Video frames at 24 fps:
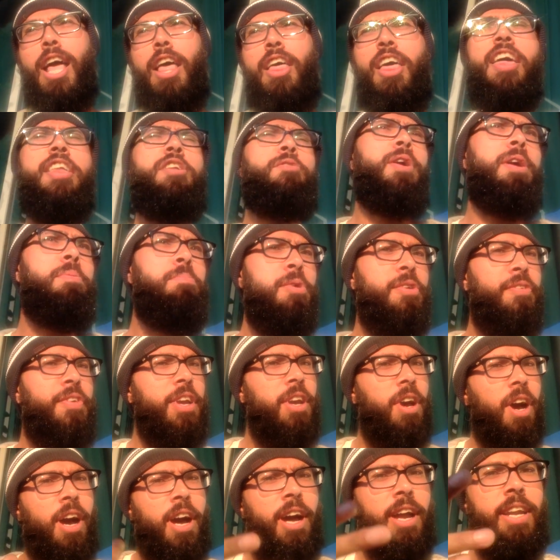Anyway,
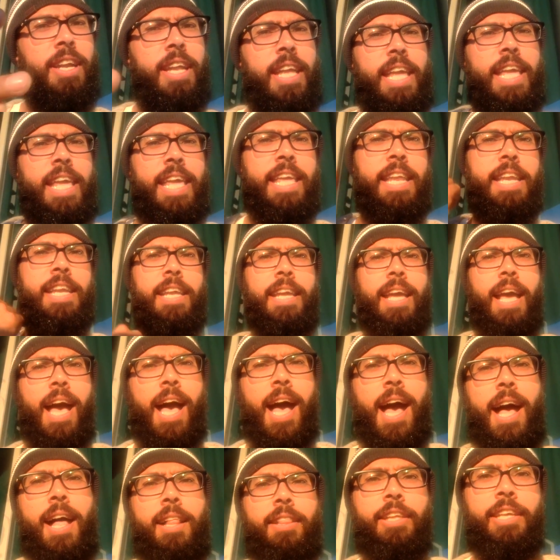moving on, in
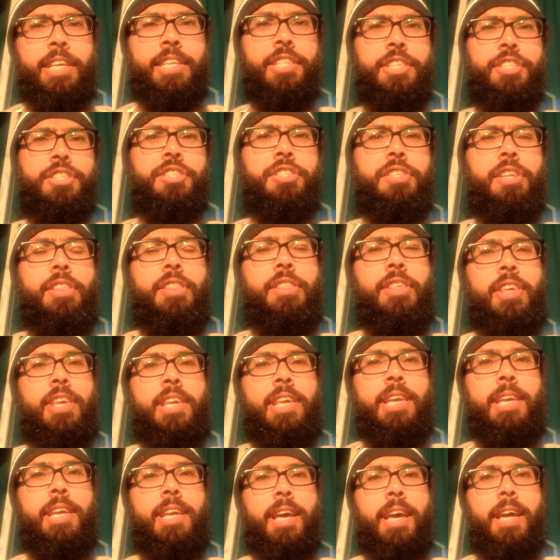college,
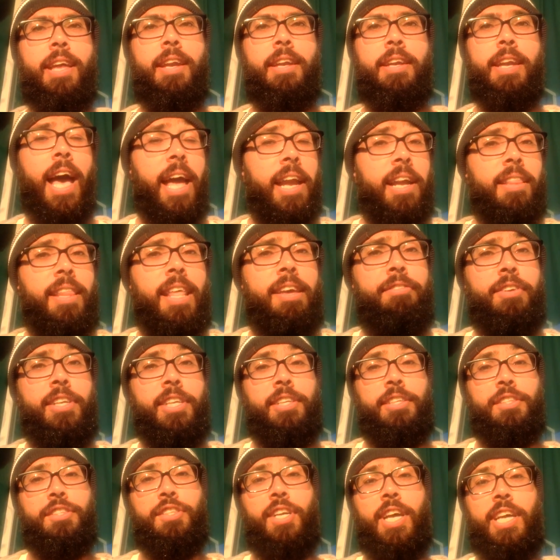the
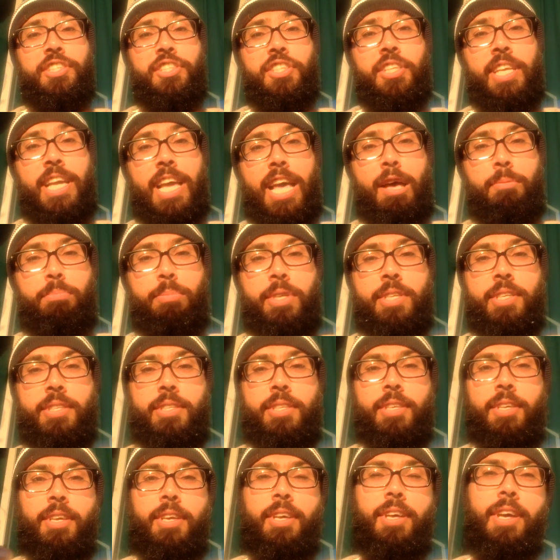9/11 tragedy
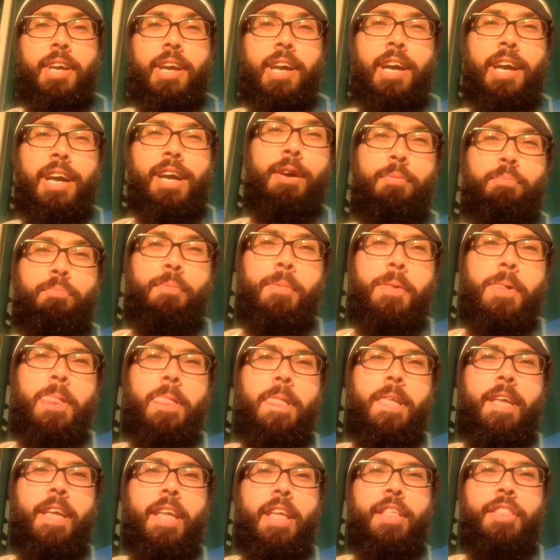happened.
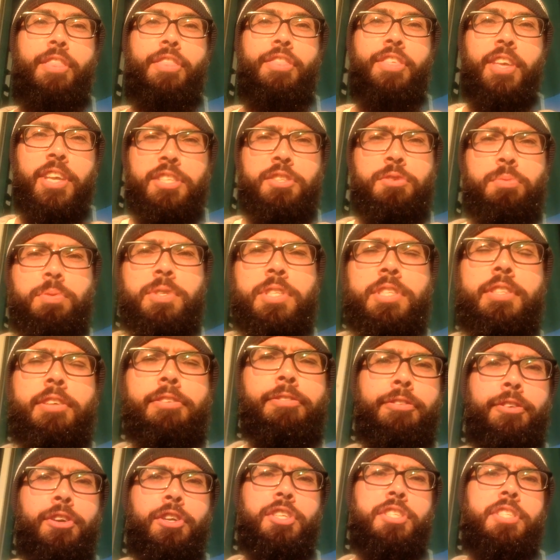This was the
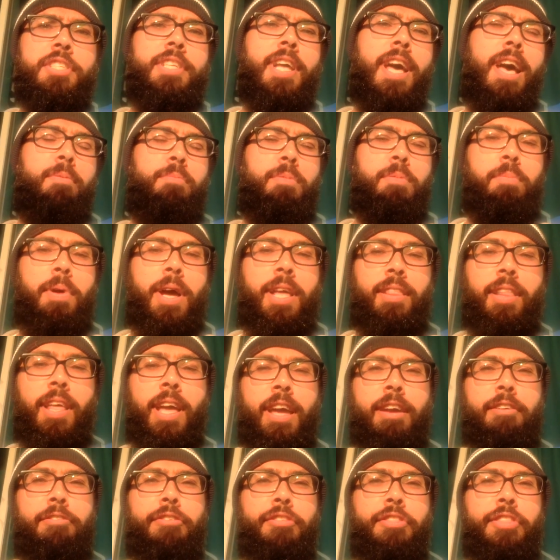first time in my
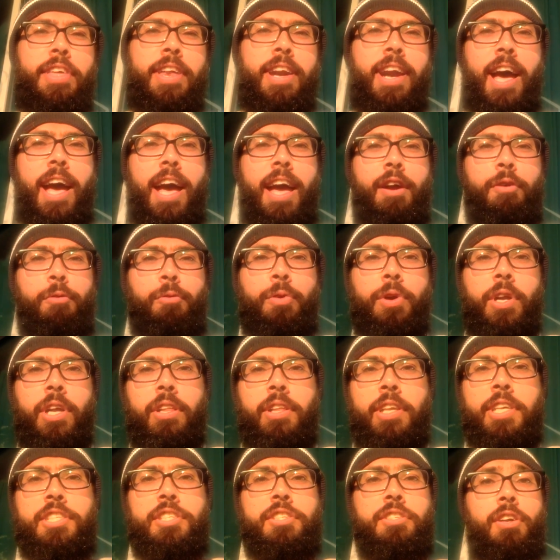life that I
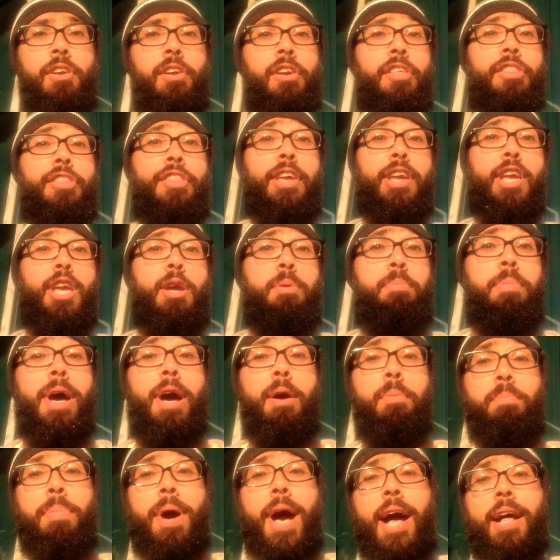really started thinking
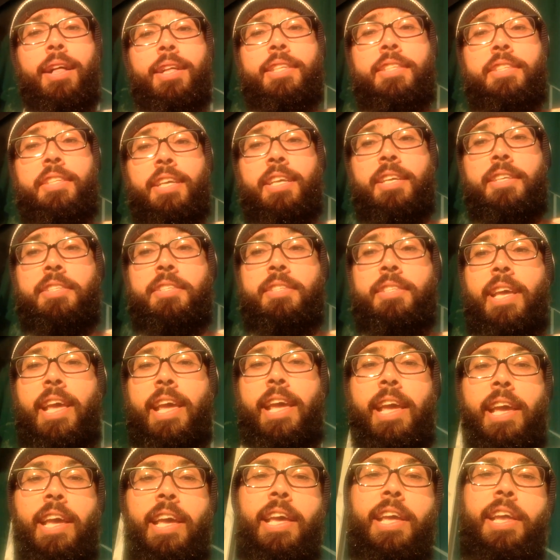about politics
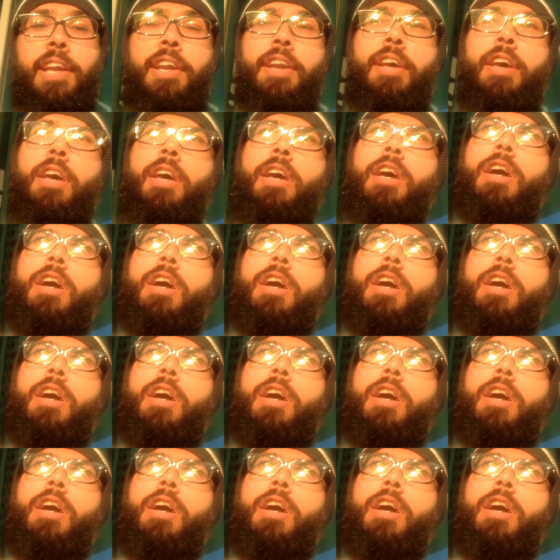and